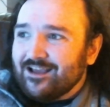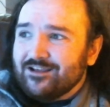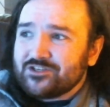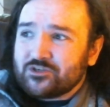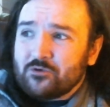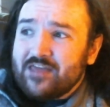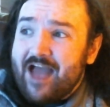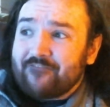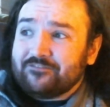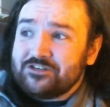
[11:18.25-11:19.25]
so they
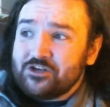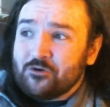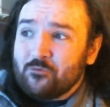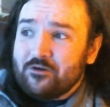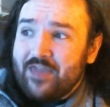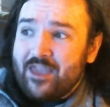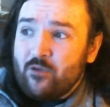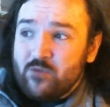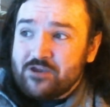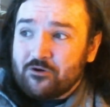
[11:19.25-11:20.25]
have to deal with a
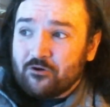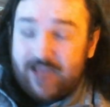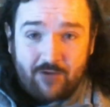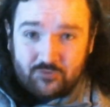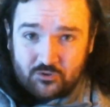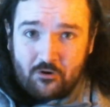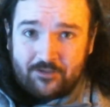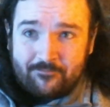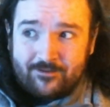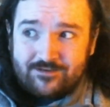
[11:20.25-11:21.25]
weaker
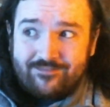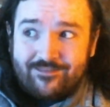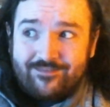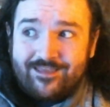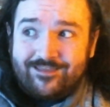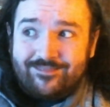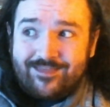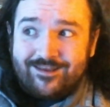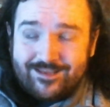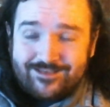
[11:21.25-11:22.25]
counterargument, and then they can then
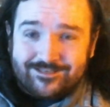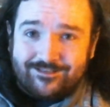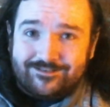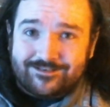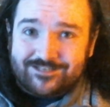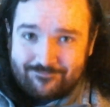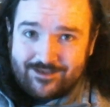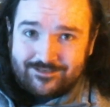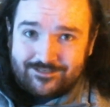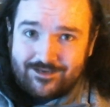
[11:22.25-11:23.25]
easily
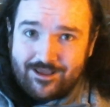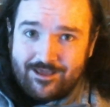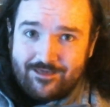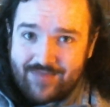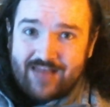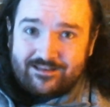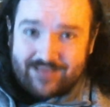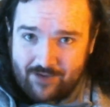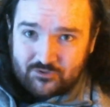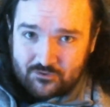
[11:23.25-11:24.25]
dismiss that
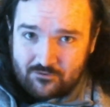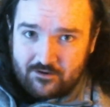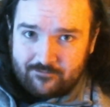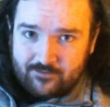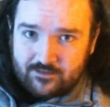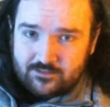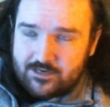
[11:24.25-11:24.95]
counterargument.